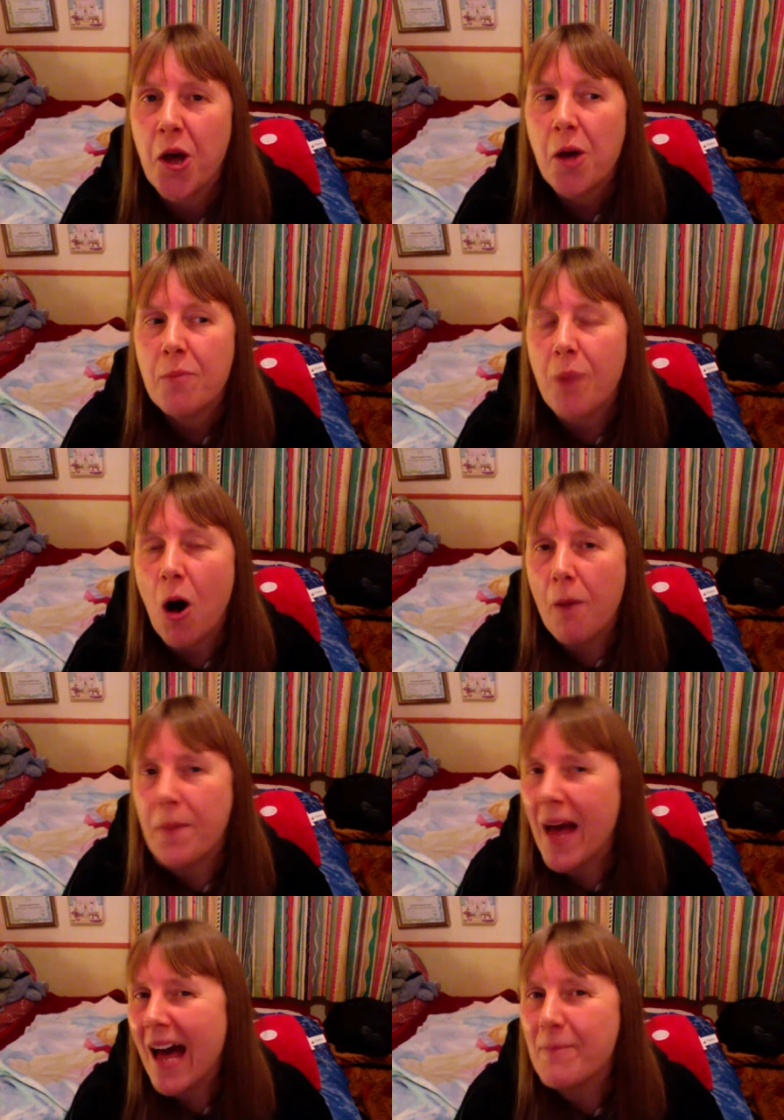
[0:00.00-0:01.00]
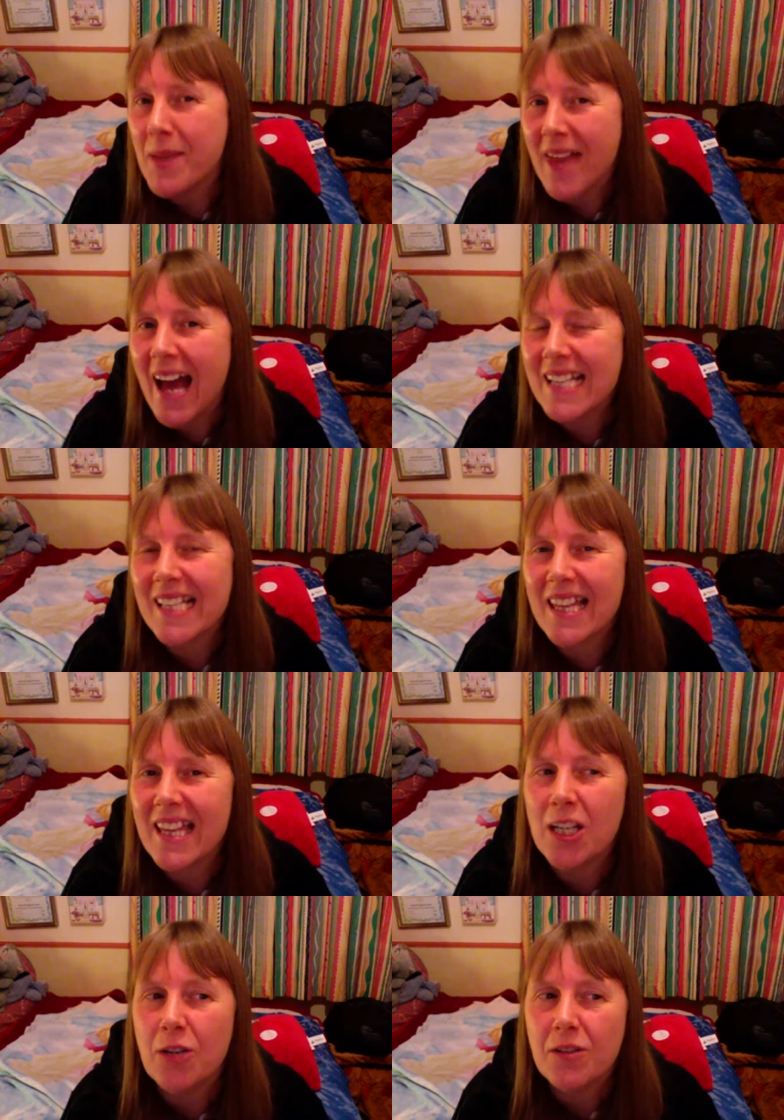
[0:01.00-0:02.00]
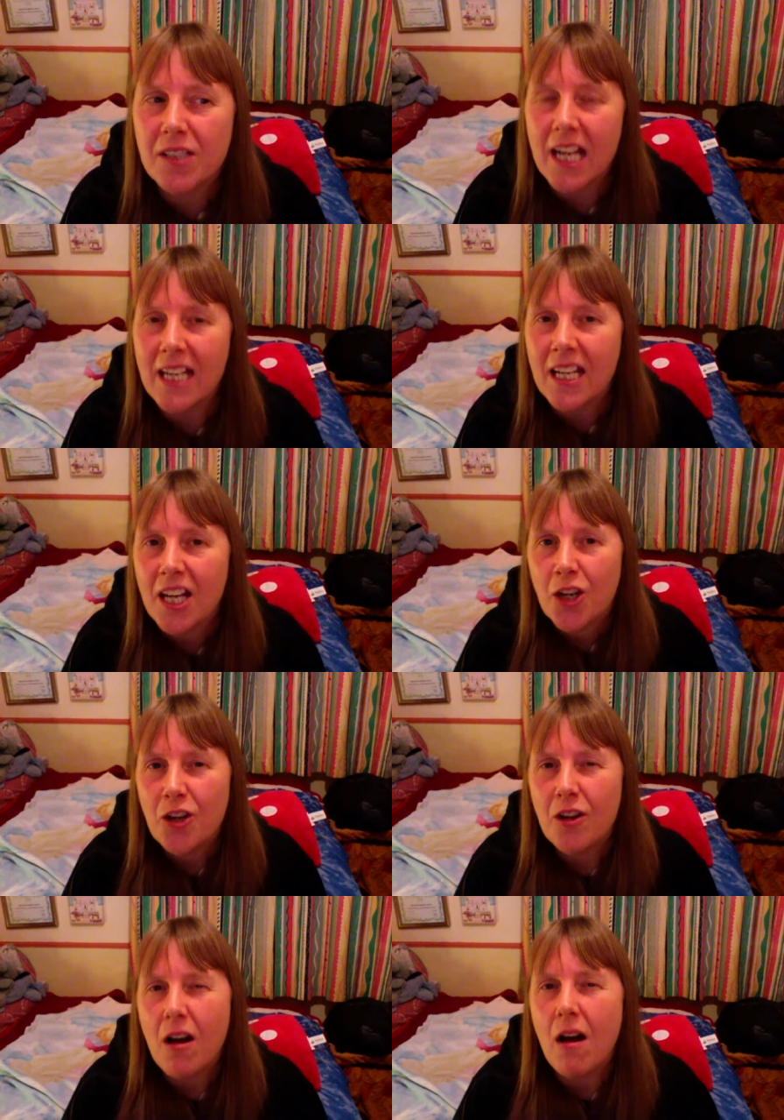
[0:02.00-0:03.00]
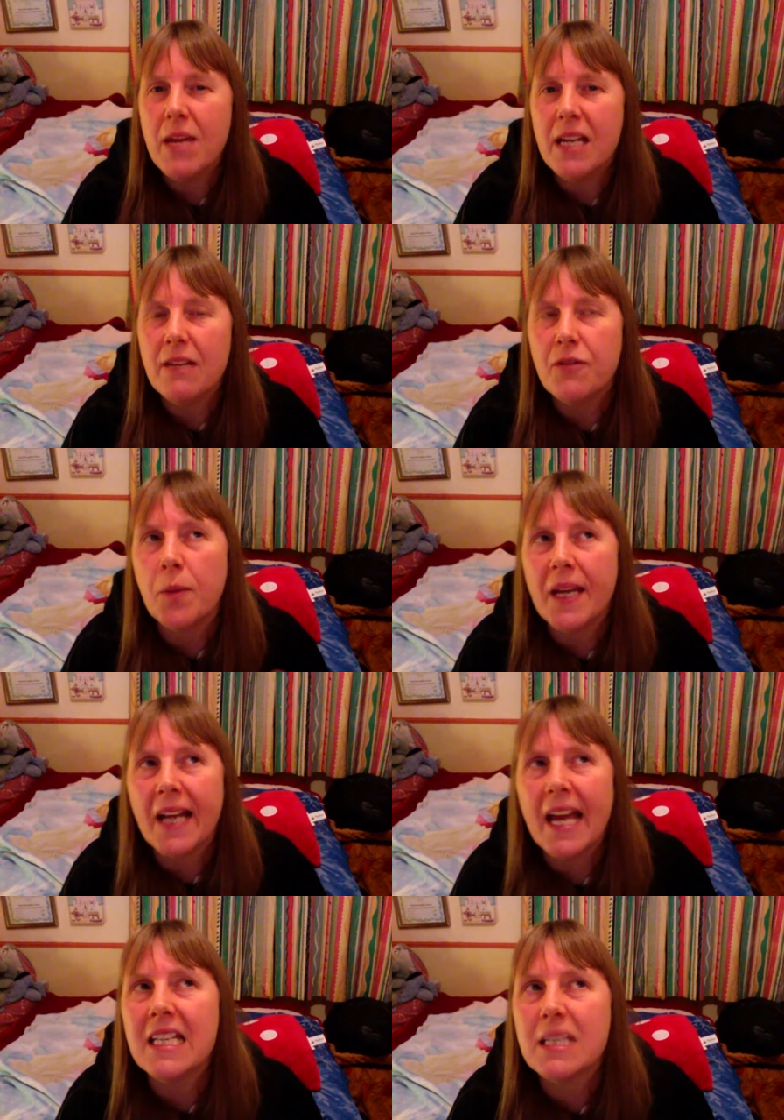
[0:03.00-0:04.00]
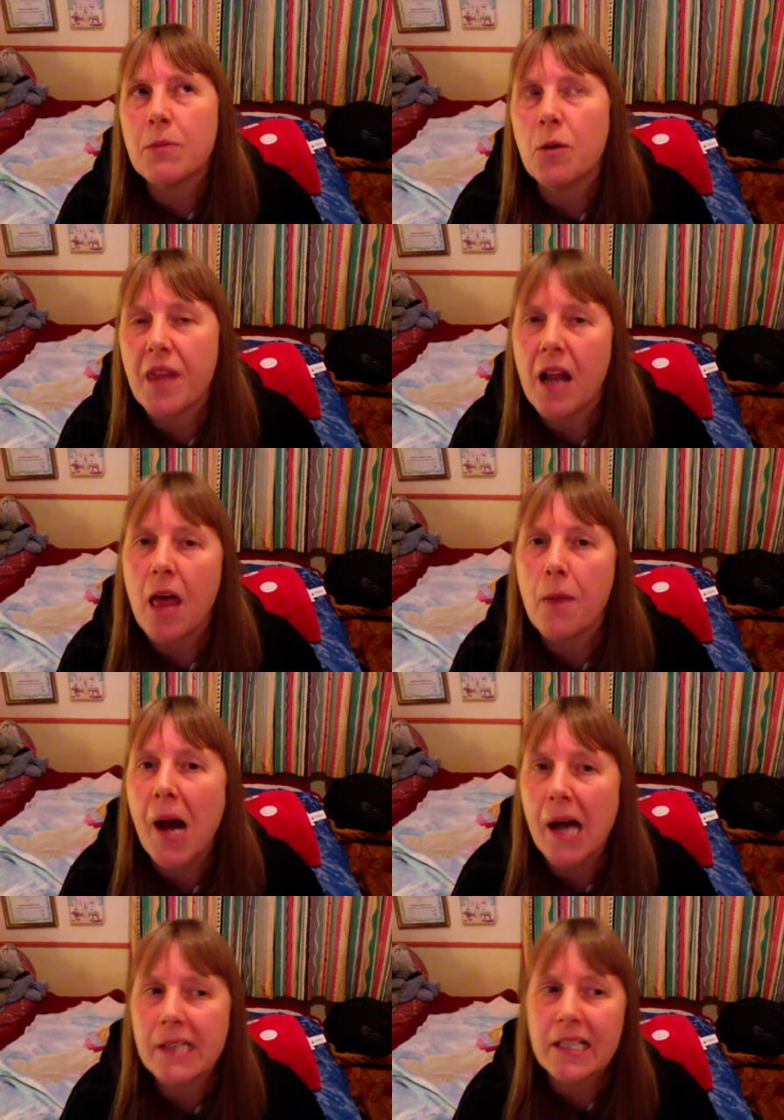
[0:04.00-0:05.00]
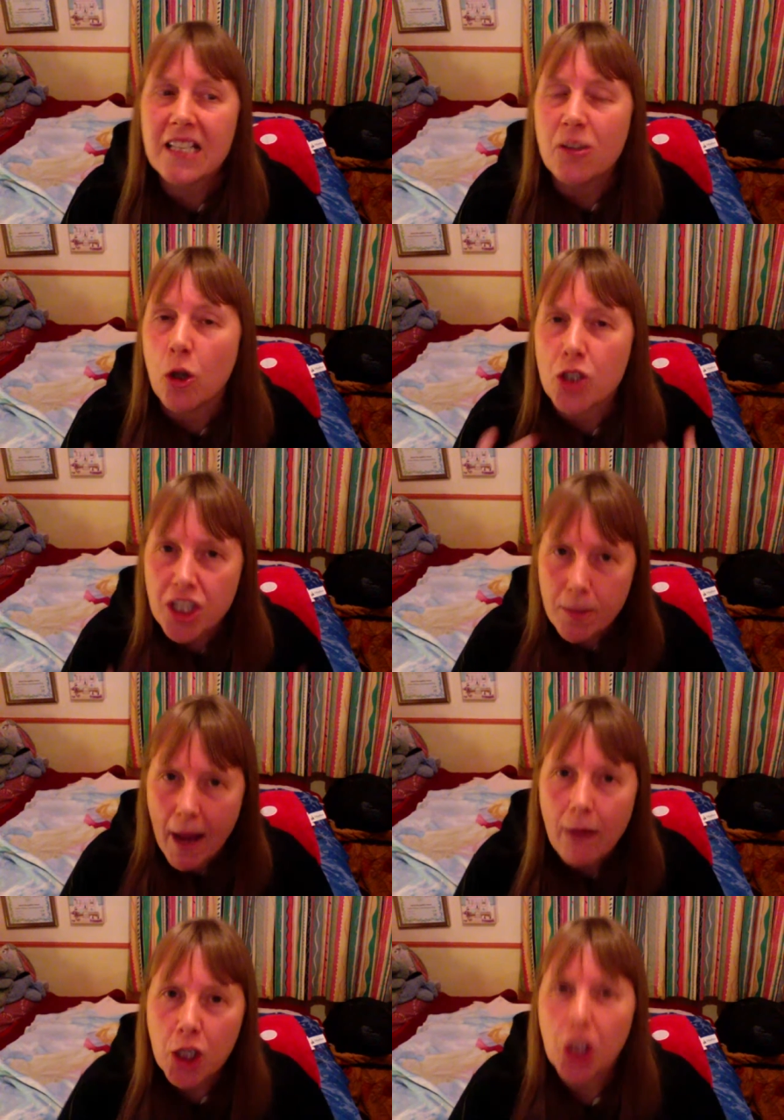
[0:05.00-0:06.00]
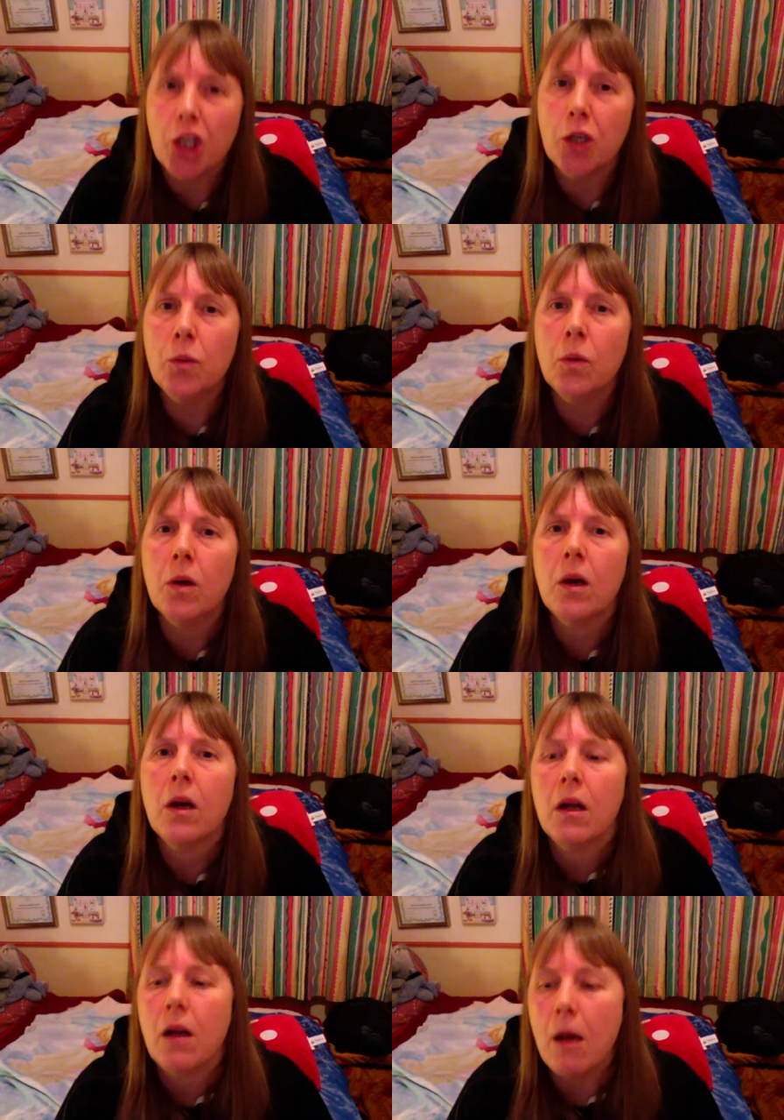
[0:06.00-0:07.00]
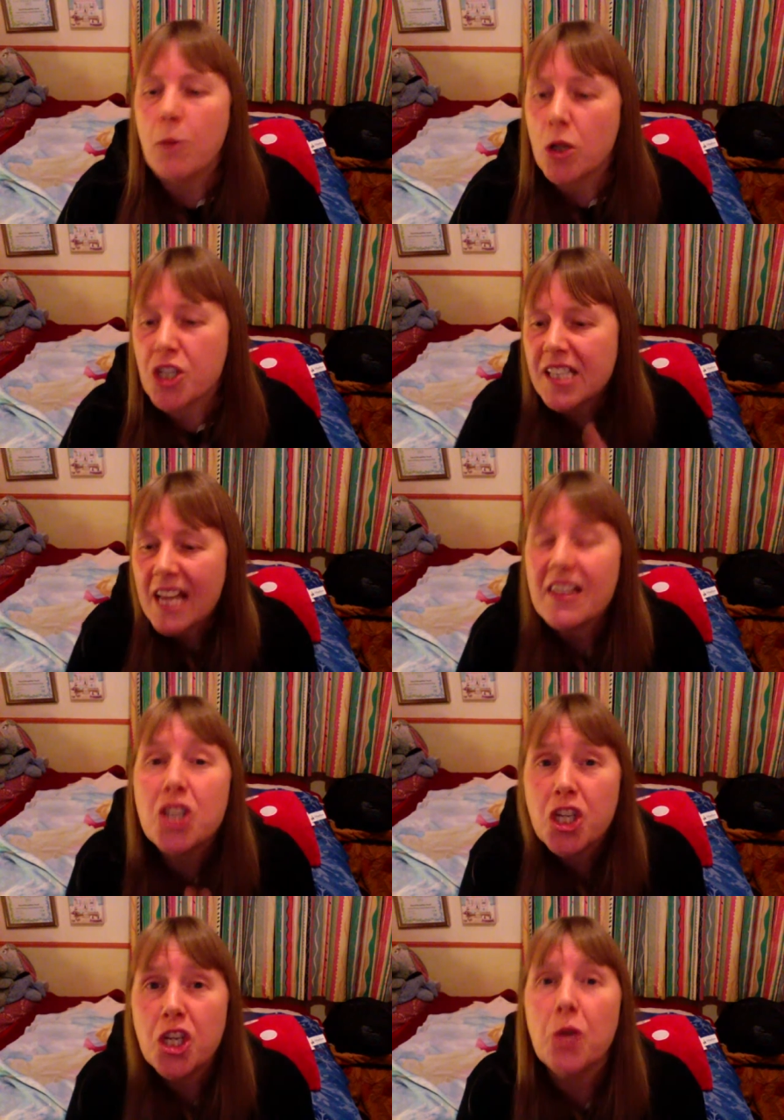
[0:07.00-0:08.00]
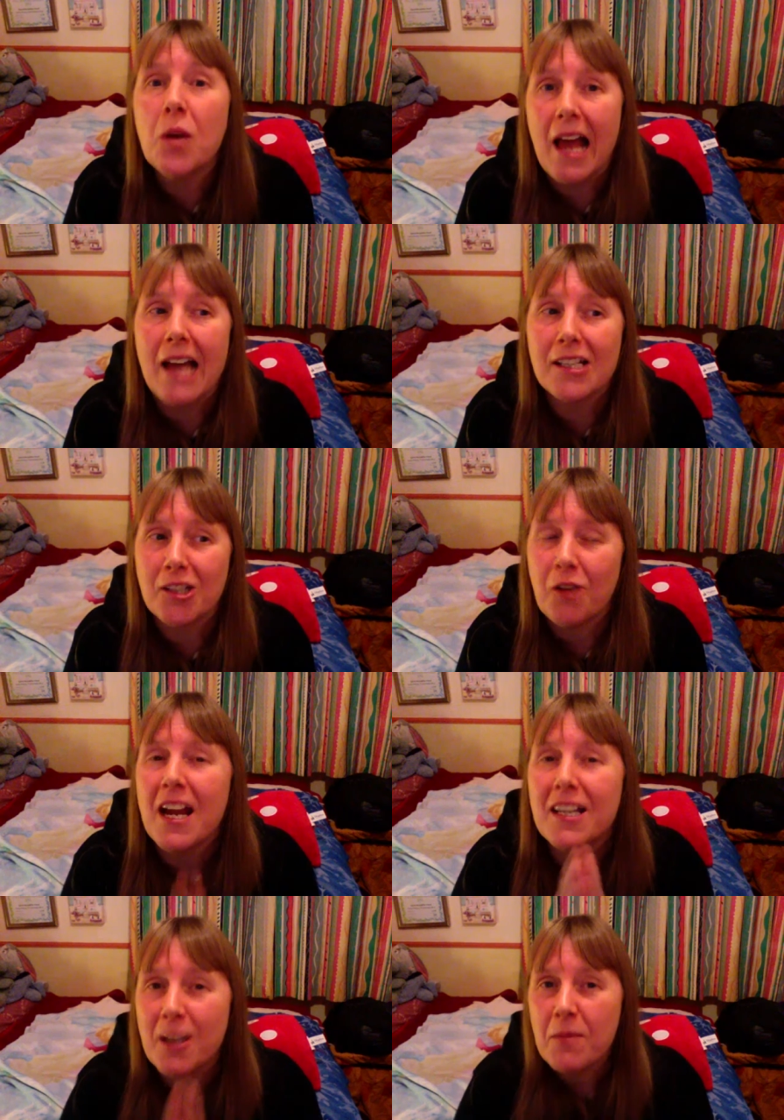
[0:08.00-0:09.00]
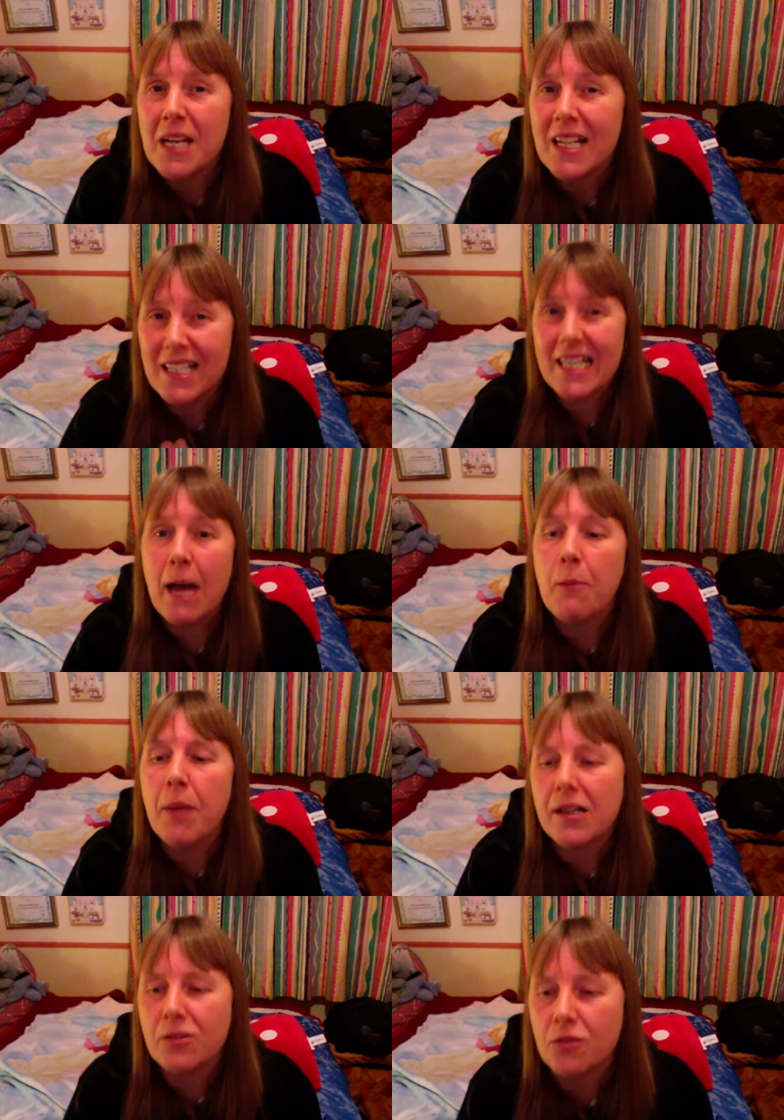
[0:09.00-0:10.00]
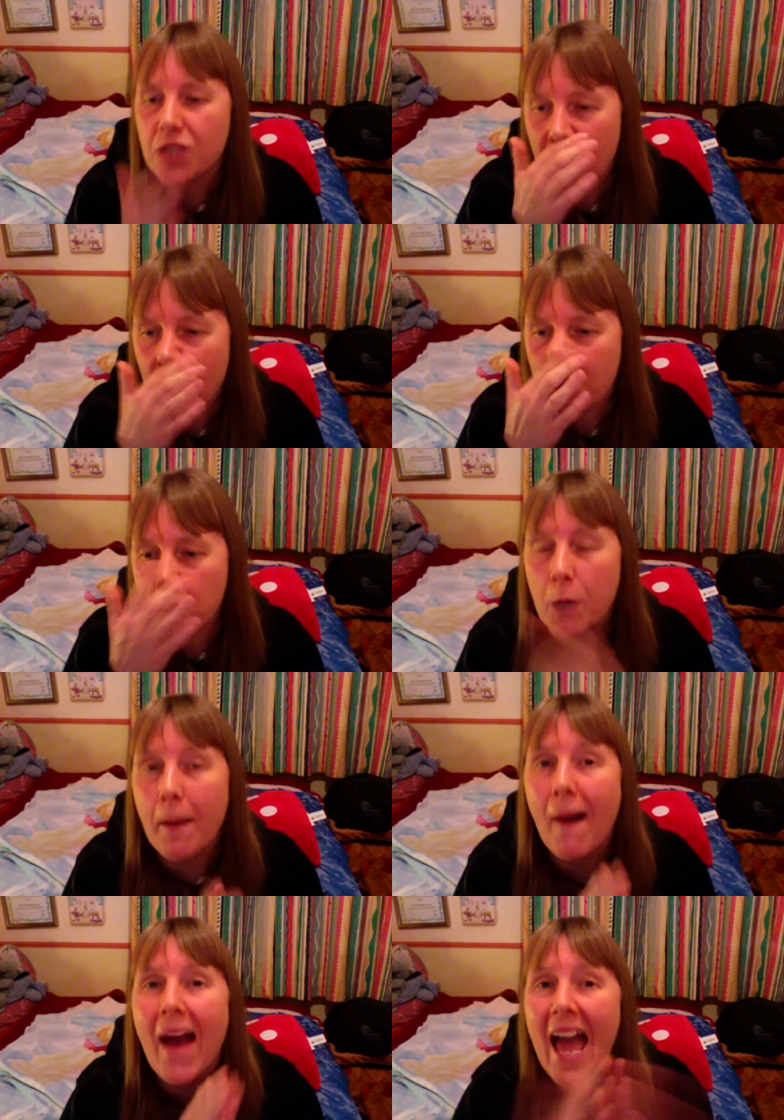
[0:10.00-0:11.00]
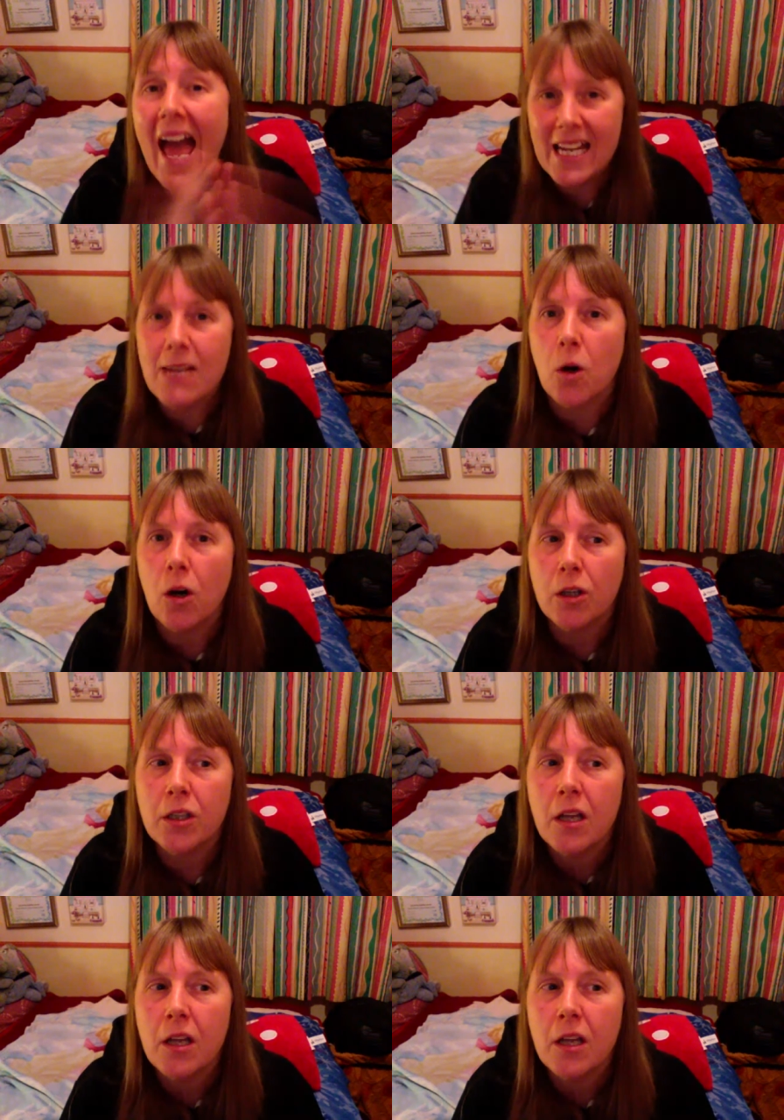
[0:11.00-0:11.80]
But that is the thing, you see. You know what I mean? If you're being intimate with another person, it's not just about you. I'm not just saying this to you, Claire, sorry. I don't mean it to sound personal to you. I'm talking about anyone.